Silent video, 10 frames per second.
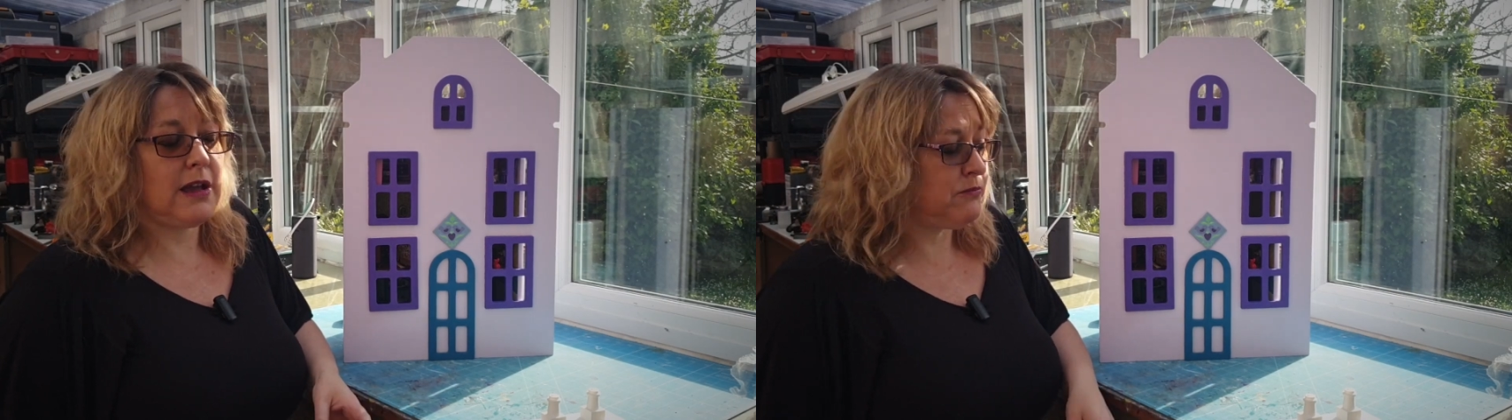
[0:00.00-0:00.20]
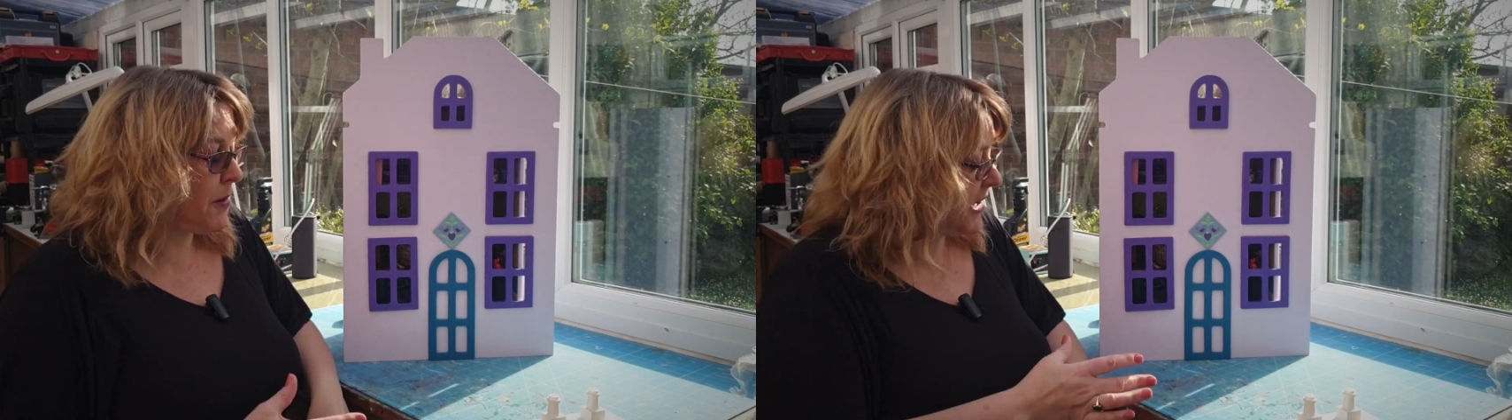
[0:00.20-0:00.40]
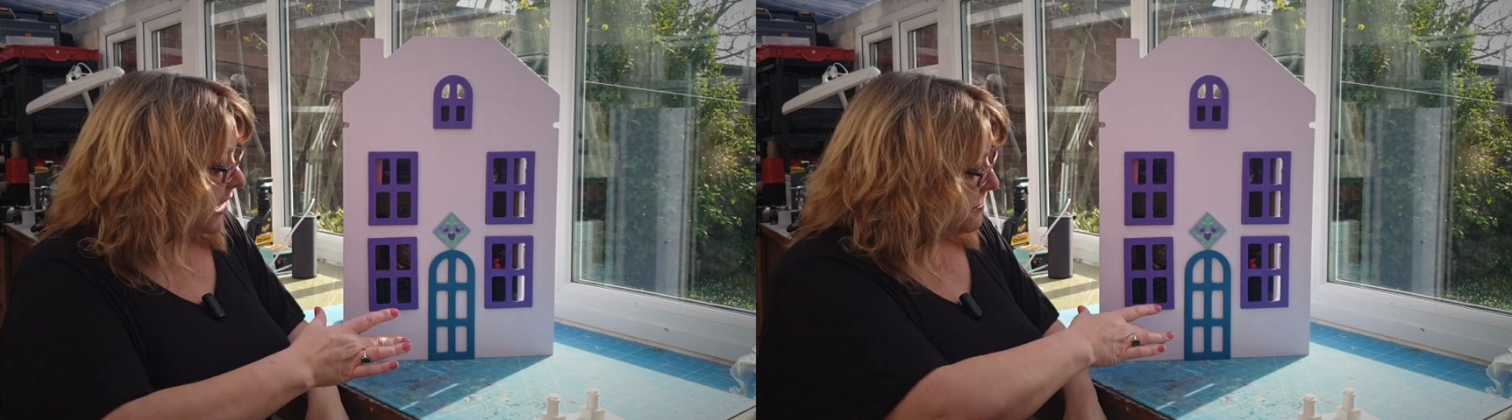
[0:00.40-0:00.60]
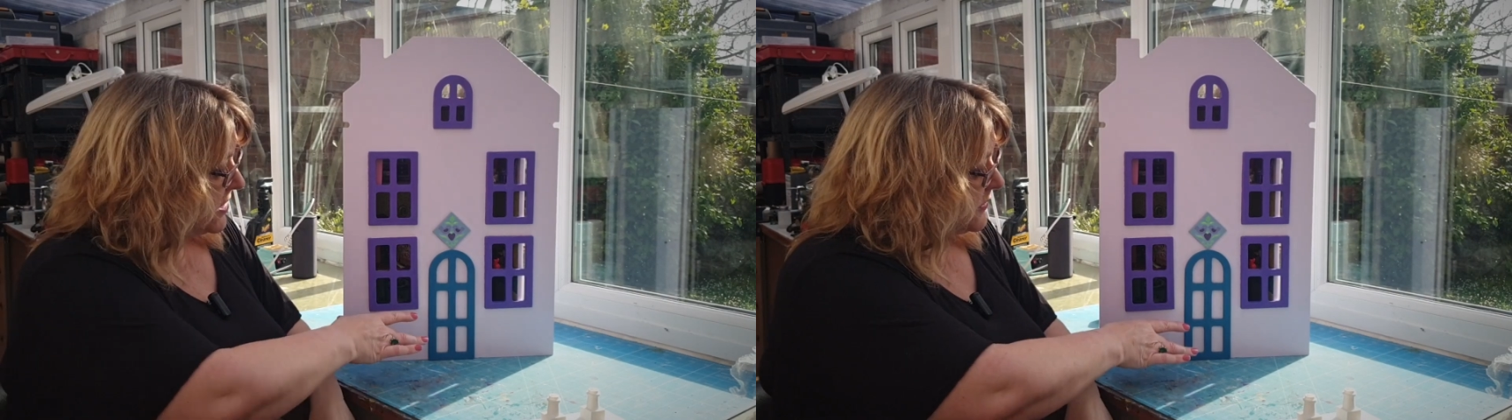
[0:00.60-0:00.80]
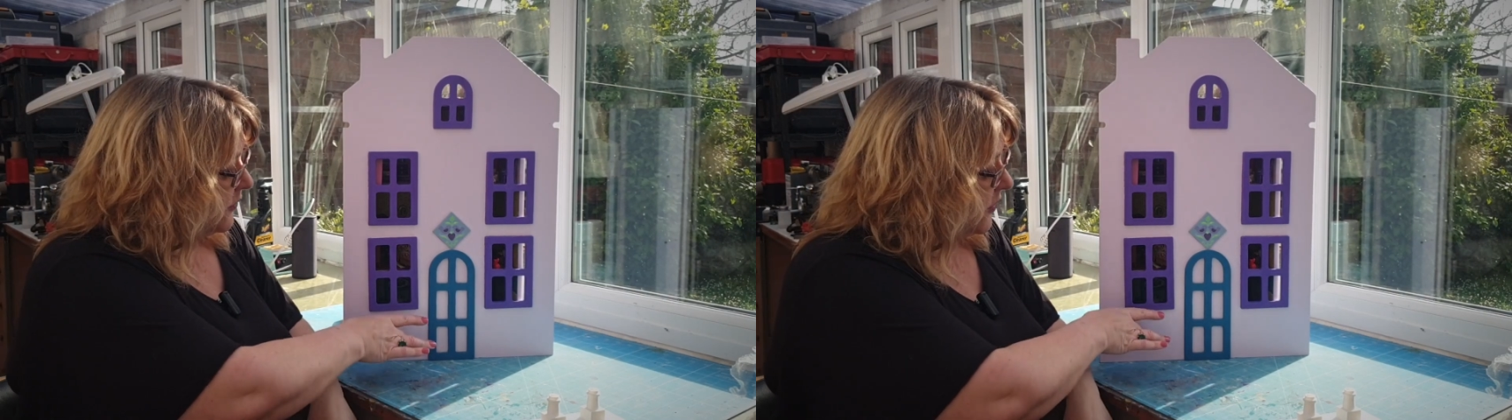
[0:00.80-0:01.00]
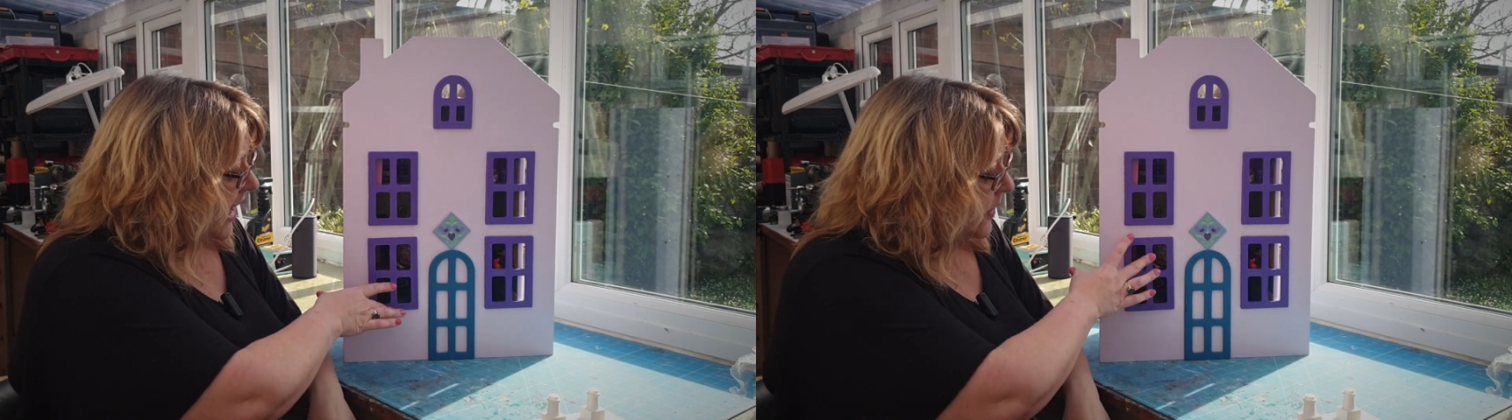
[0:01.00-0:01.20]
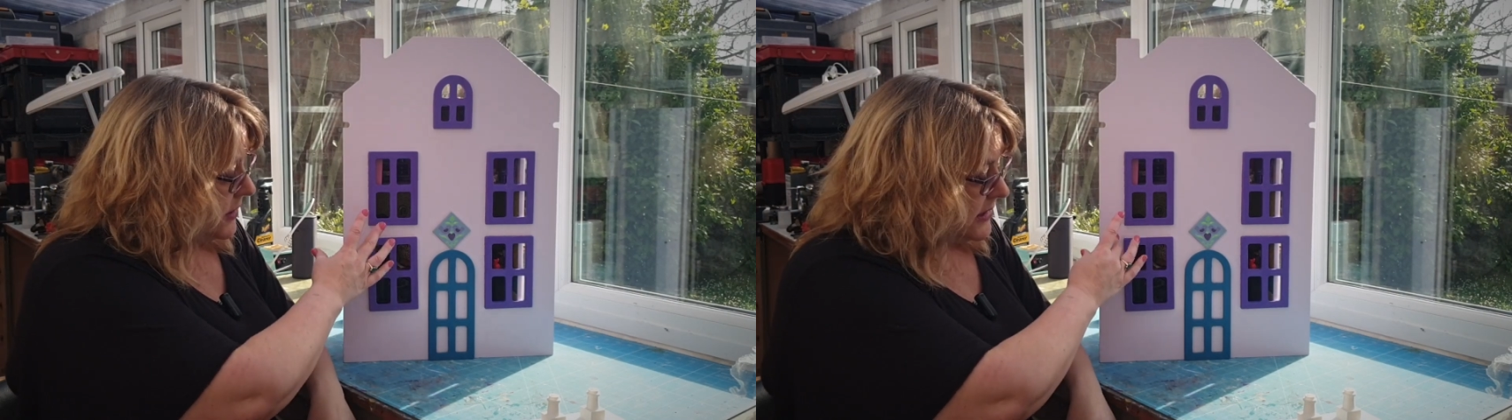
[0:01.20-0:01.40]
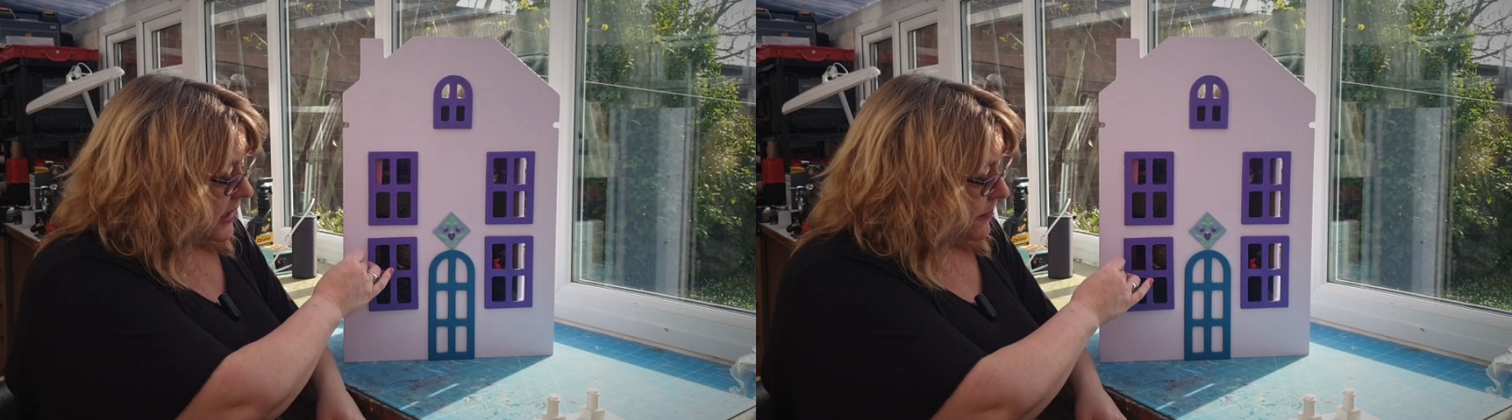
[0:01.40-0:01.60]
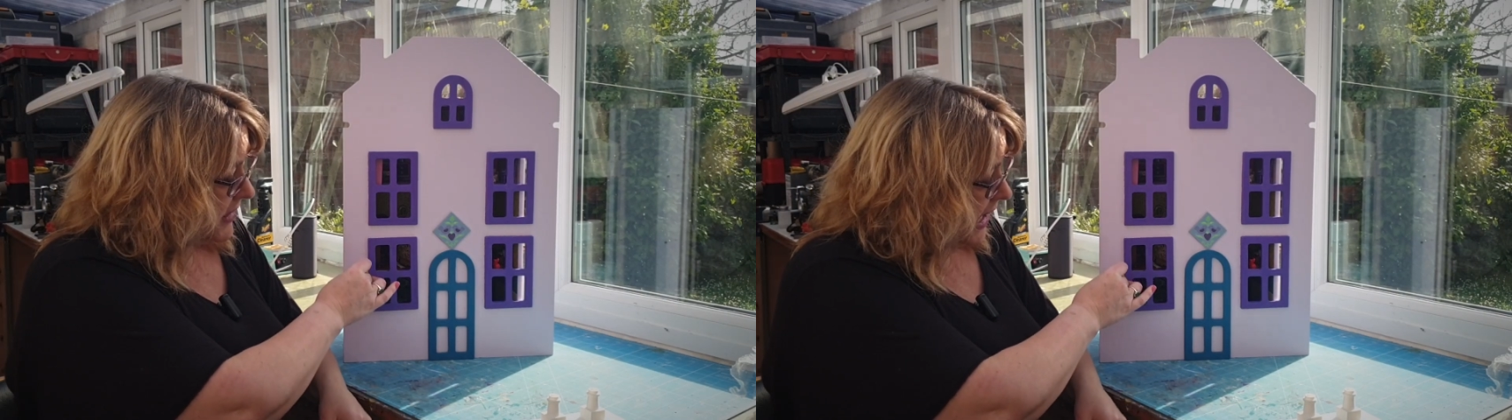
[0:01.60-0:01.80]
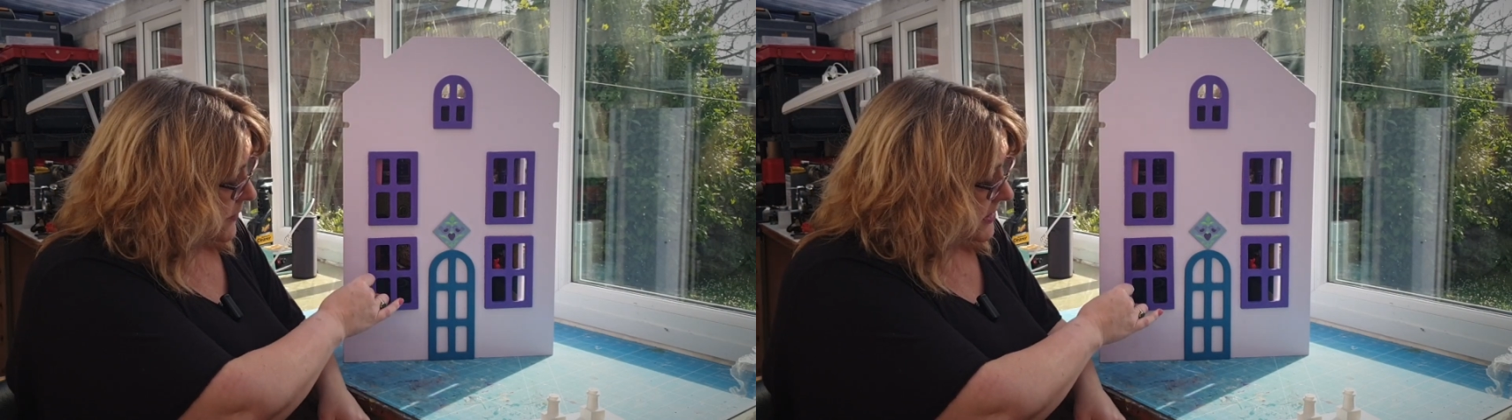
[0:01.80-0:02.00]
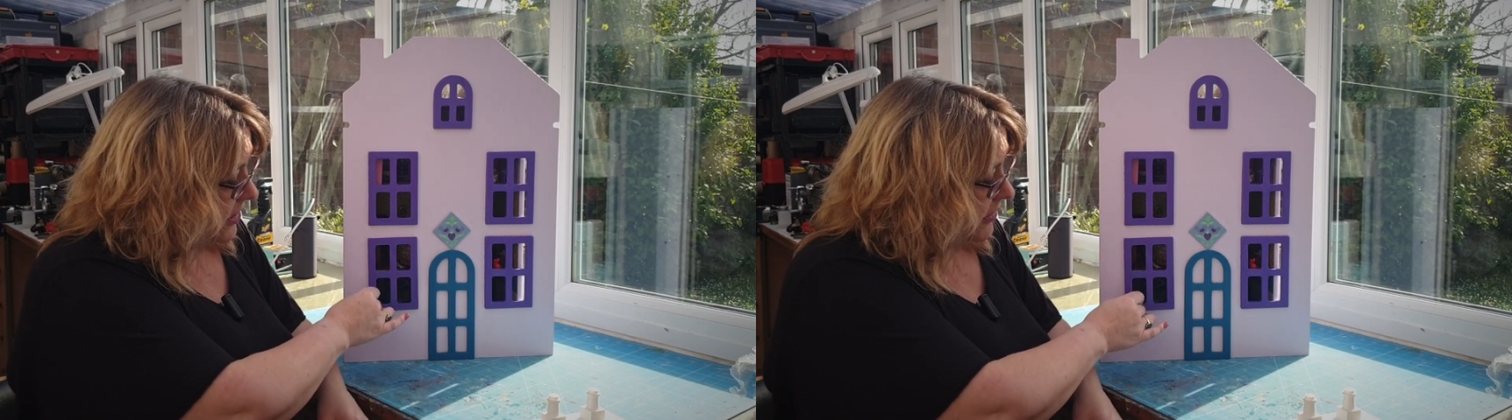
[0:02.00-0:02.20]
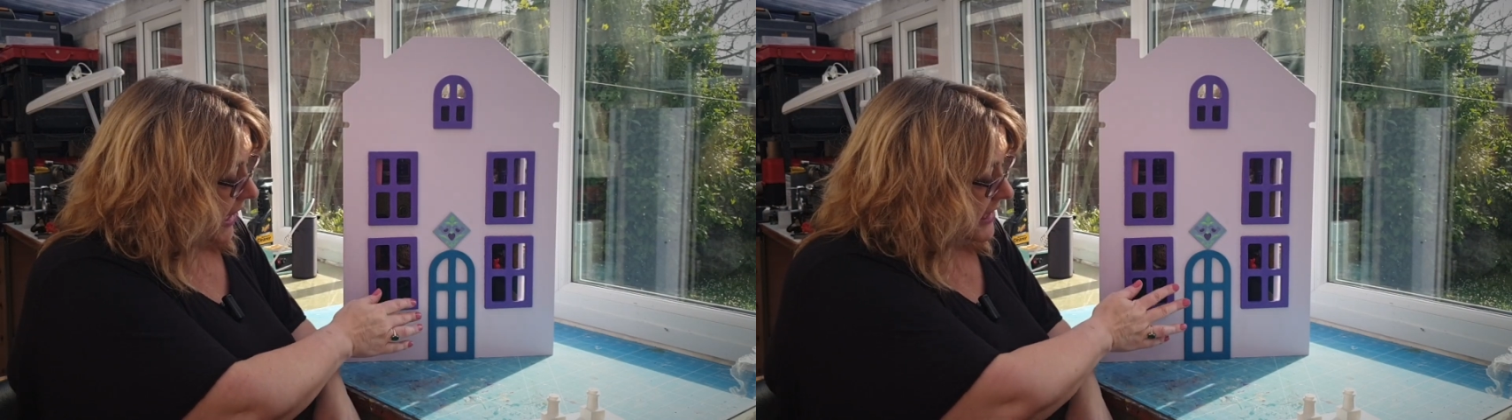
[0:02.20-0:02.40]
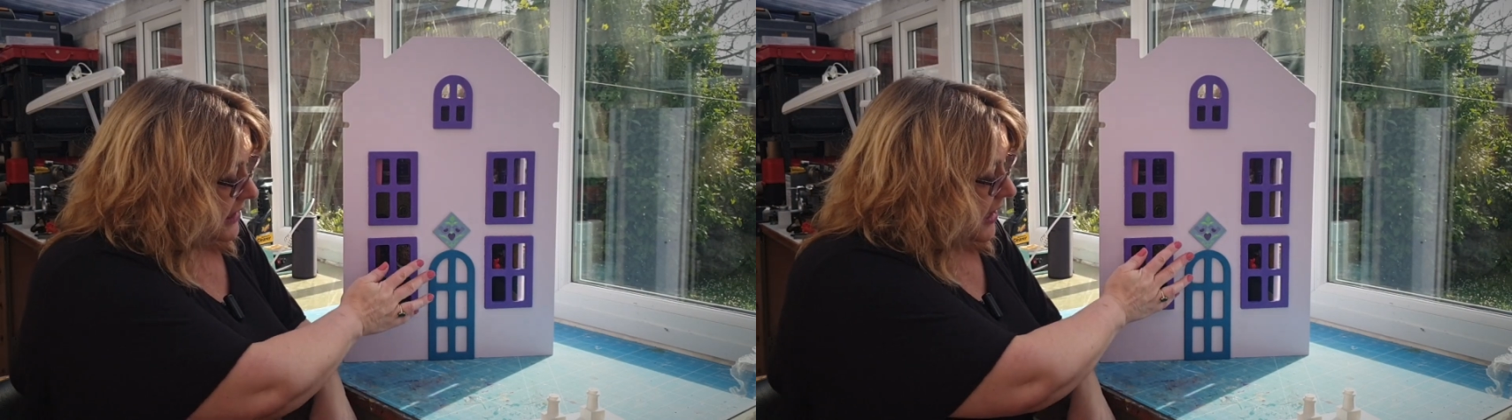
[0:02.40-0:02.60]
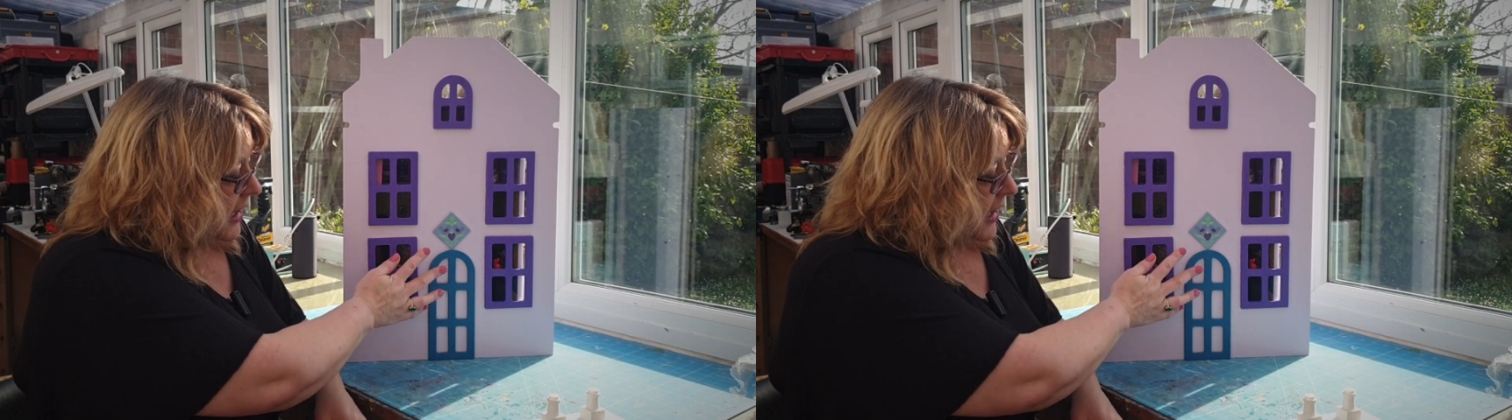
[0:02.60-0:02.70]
I'm probably going to put some flowers up the outside